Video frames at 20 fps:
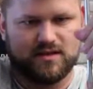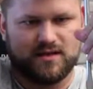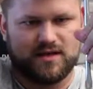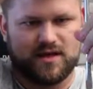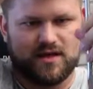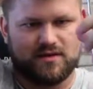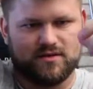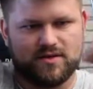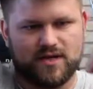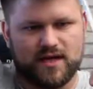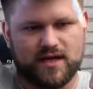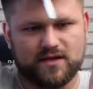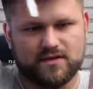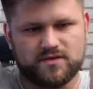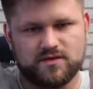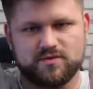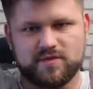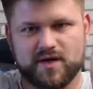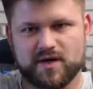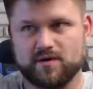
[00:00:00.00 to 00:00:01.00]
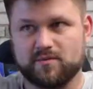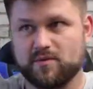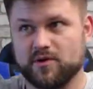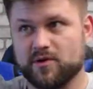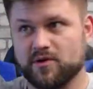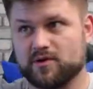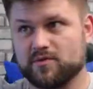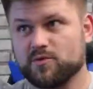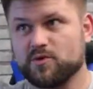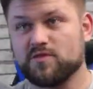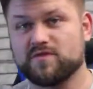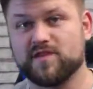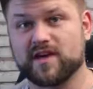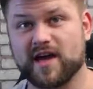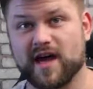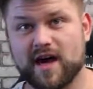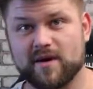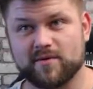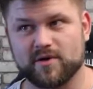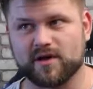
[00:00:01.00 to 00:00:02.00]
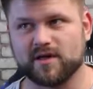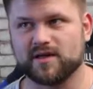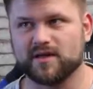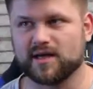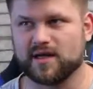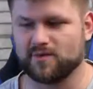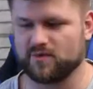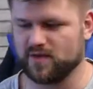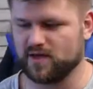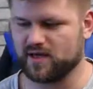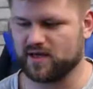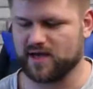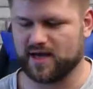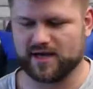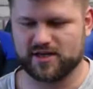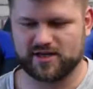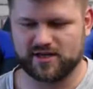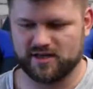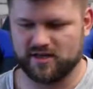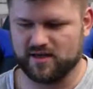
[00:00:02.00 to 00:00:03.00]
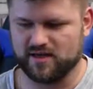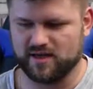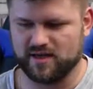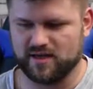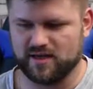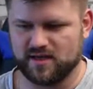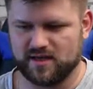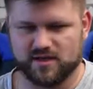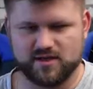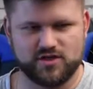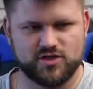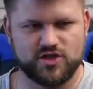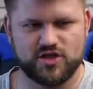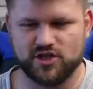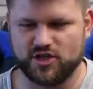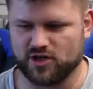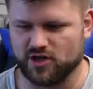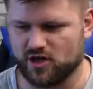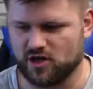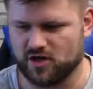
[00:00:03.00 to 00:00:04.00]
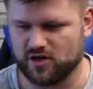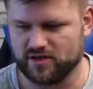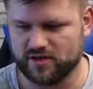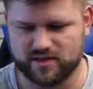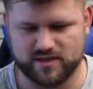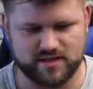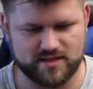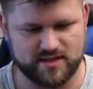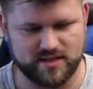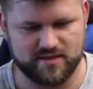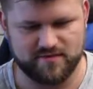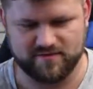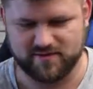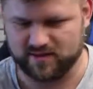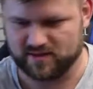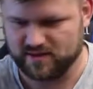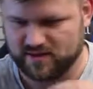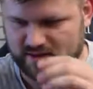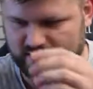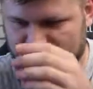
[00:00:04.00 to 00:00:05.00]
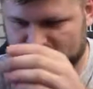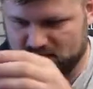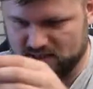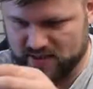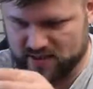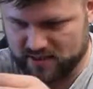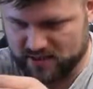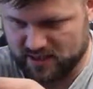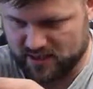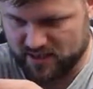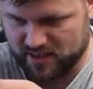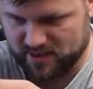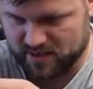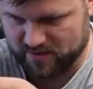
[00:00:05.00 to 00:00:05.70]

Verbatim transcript: And I'll take it to my computer and move the camera, and we can actually turn it on and see if it doesn't leak.